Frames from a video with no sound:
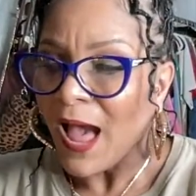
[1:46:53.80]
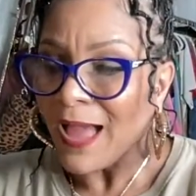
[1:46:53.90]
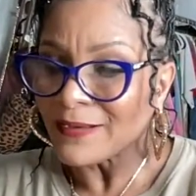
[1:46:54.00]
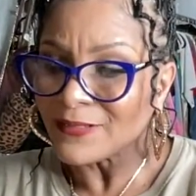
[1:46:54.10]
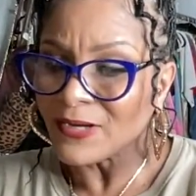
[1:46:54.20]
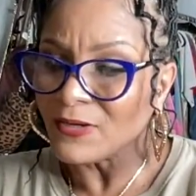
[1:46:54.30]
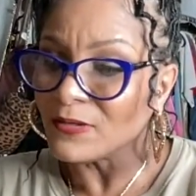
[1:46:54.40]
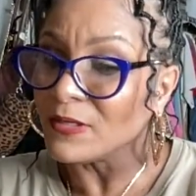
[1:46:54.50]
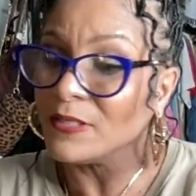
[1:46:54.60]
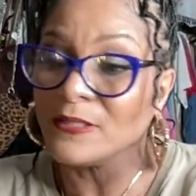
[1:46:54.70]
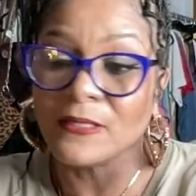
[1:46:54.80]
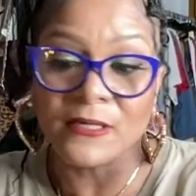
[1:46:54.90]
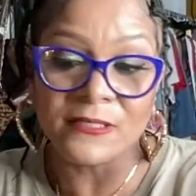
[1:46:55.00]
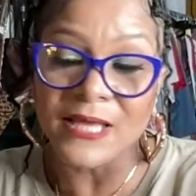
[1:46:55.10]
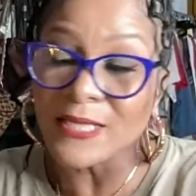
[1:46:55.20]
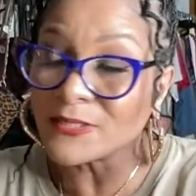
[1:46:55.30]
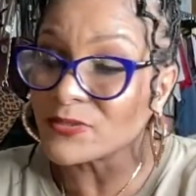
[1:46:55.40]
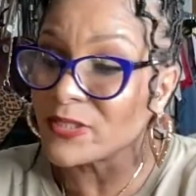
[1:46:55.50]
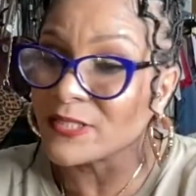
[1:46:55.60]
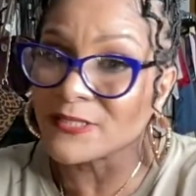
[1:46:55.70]
I know, girl, that
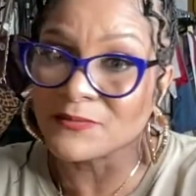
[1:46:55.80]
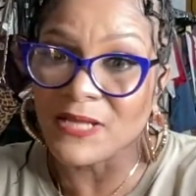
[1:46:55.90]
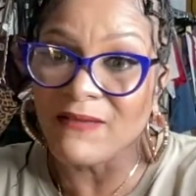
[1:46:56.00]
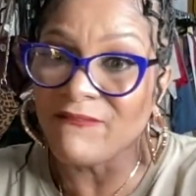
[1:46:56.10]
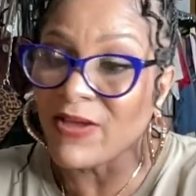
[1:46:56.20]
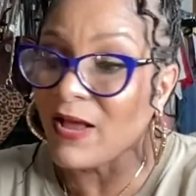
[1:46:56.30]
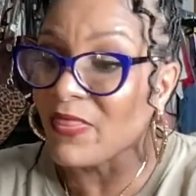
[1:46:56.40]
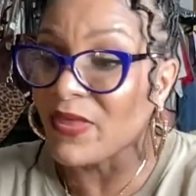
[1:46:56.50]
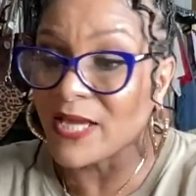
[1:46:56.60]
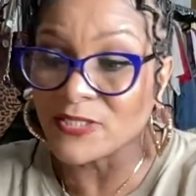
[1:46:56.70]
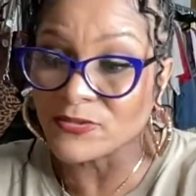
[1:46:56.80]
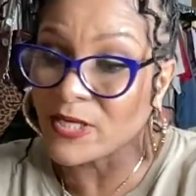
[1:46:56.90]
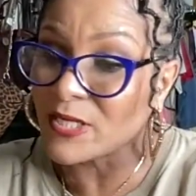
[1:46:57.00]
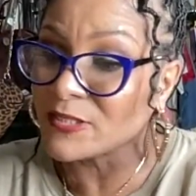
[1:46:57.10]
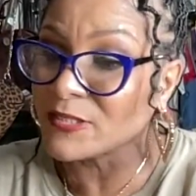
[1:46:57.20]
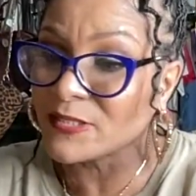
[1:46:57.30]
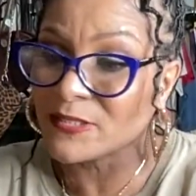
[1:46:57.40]
dress, when I found that dress,